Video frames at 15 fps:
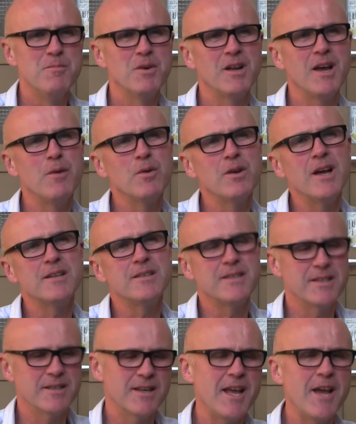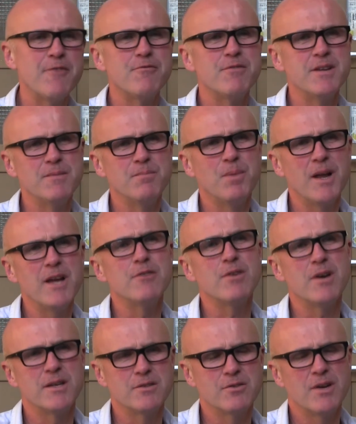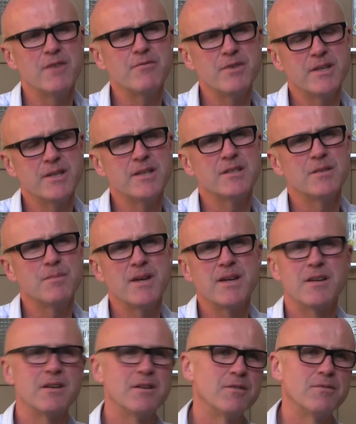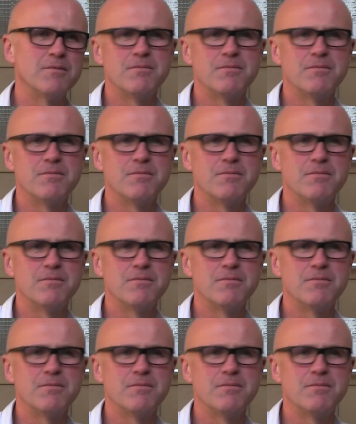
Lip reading: But I would like to think that every playwright or every theatre maker